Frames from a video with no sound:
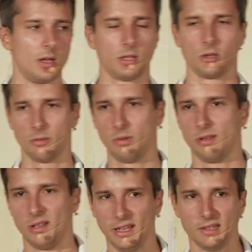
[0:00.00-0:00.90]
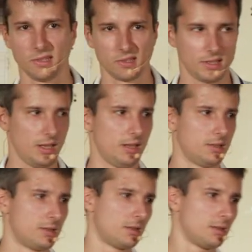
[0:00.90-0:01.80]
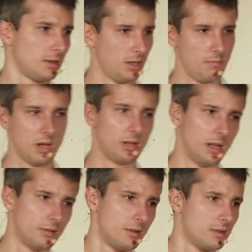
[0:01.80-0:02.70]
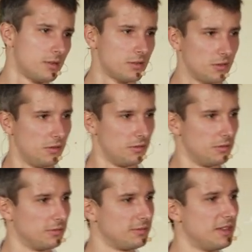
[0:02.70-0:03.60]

They're gonna be the latest states in the big letters so you